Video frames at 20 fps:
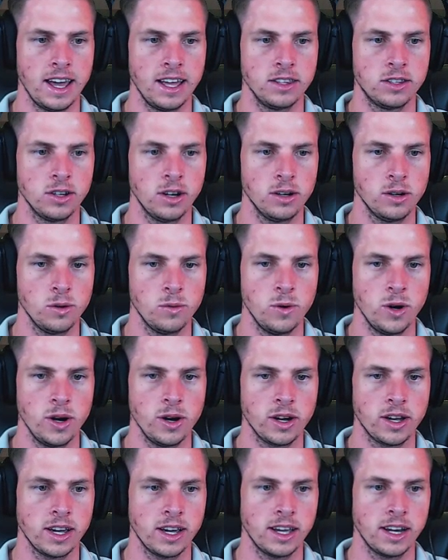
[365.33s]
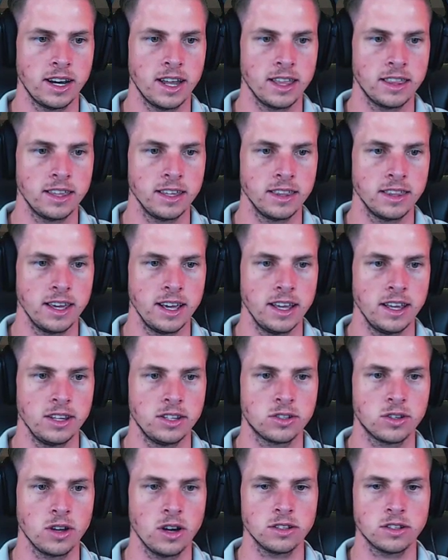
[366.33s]
toggle worker, nothing there.
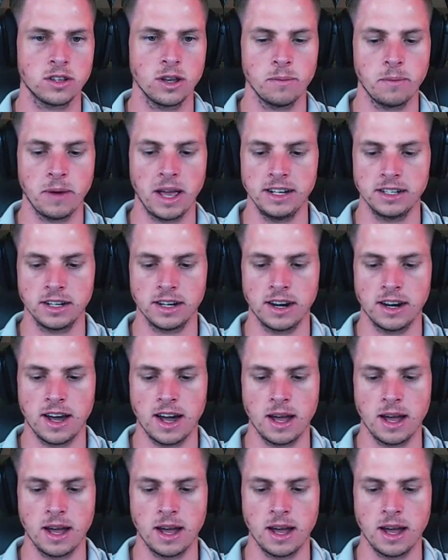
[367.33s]
Start stop engine, I